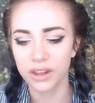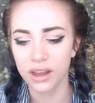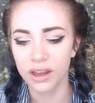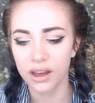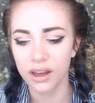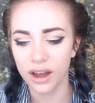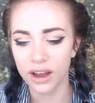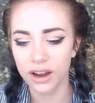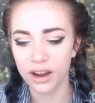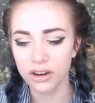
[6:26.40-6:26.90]

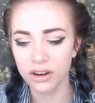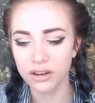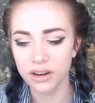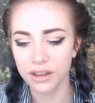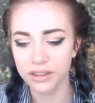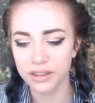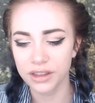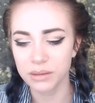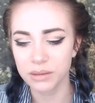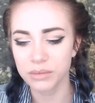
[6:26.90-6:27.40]
I heard
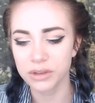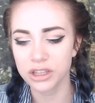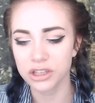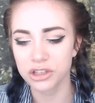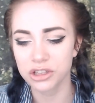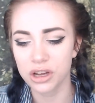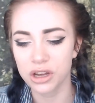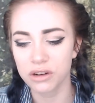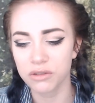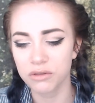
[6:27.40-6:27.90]
nothing but the
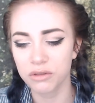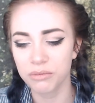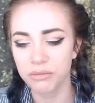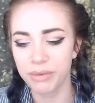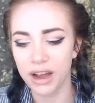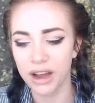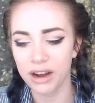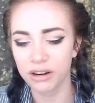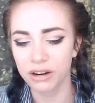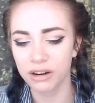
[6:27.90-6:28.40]
general
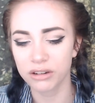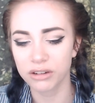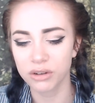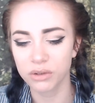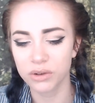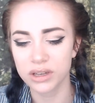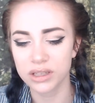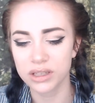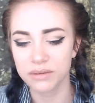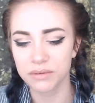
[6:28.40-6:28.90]
background
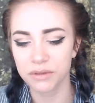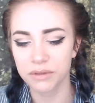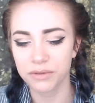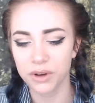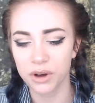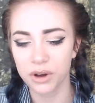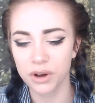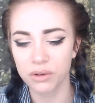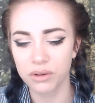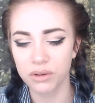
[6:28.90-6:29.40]
noise of a
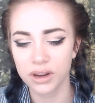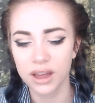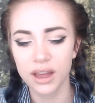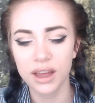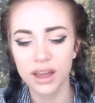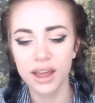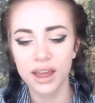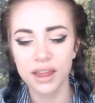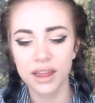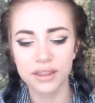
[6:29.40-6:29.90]
phone.
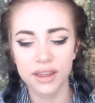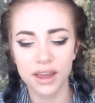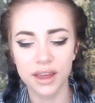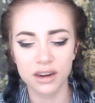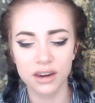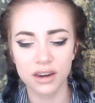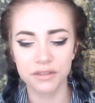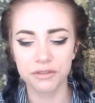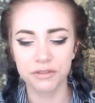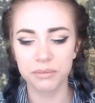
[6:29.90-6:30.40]
Then
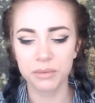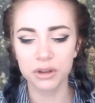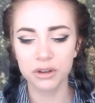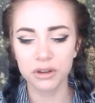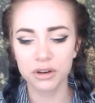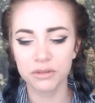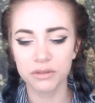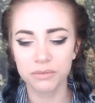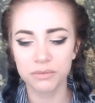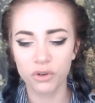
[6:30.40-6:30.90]
a
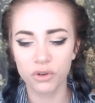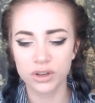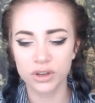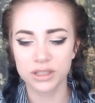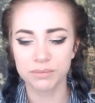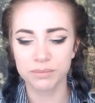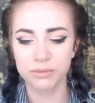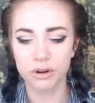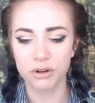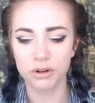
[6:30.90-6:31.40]
familiar voice
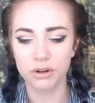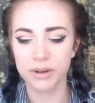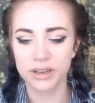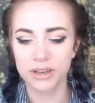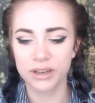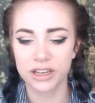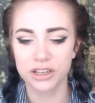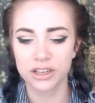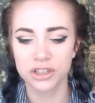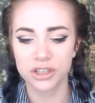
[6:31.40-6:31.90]
broke my
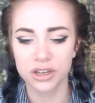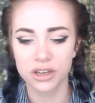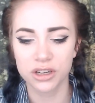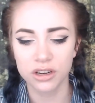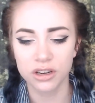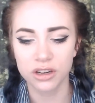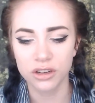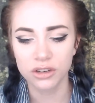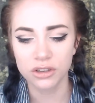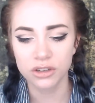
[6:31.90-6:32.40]
tension.
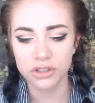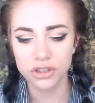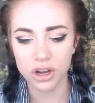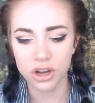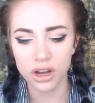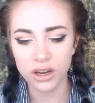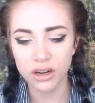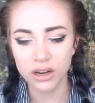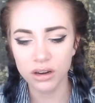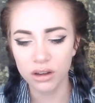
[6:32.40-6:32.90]

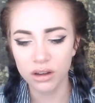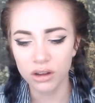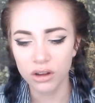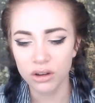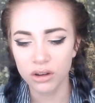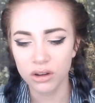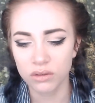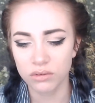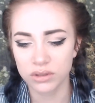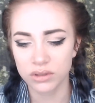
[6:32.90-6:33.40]
"John?"
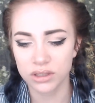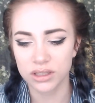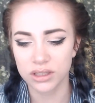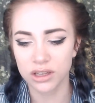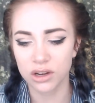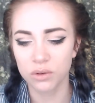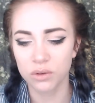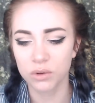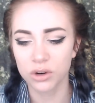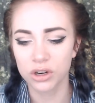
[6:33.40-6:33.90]
was a
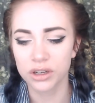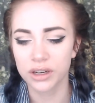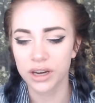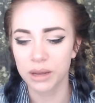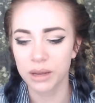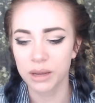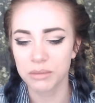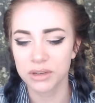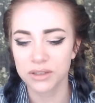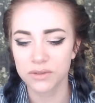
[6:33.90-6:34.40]
single word in
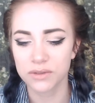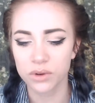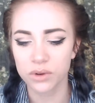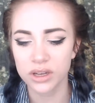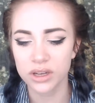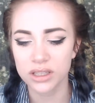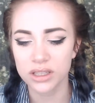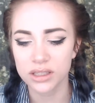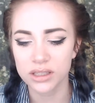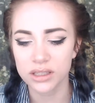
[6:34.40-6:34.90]
Amy's
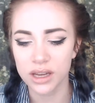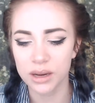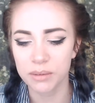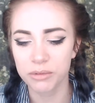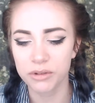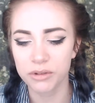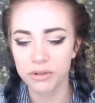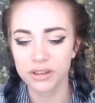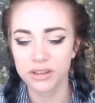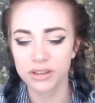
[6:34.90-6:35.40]
voice. I
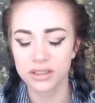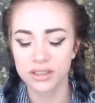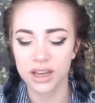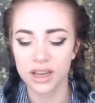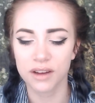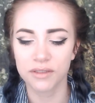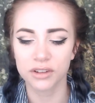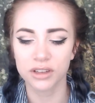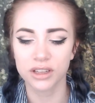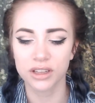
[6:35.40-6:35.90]
breathed a sigh
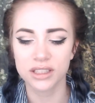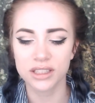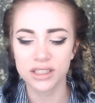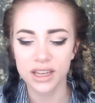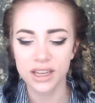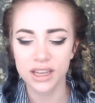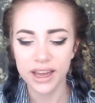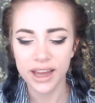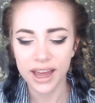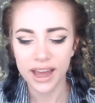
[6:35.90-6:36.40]
of release.
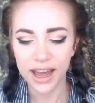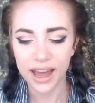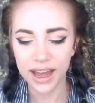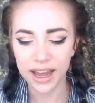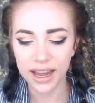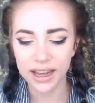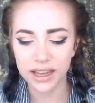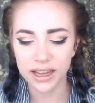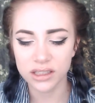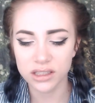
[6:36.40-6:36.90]

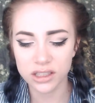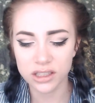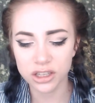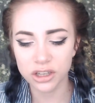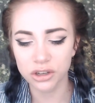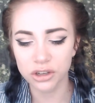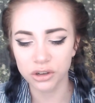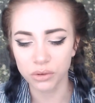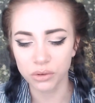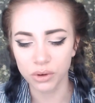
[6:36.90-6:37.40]
"Hey, it's
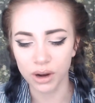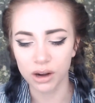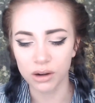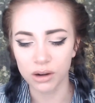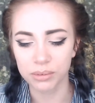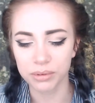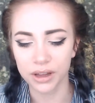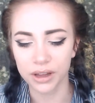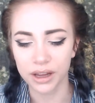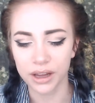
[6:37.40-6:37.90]
you," I
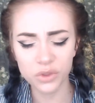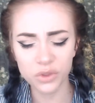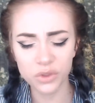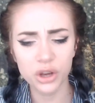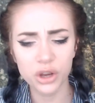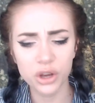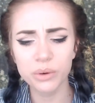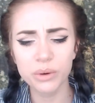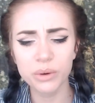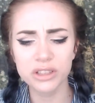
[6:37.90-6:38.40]
replied.
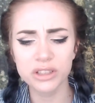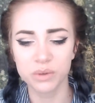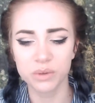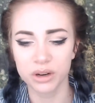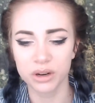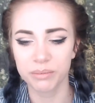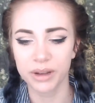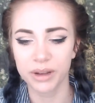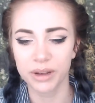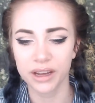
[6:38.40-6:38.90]
"Who else would
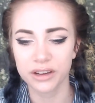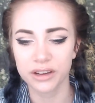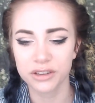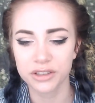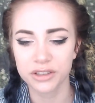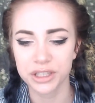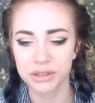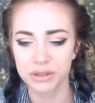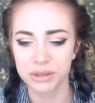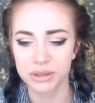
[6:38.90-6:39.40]
it be?"
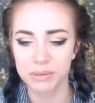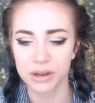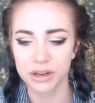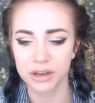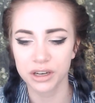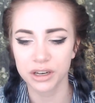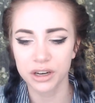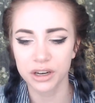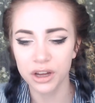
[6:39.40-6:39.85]
she responded.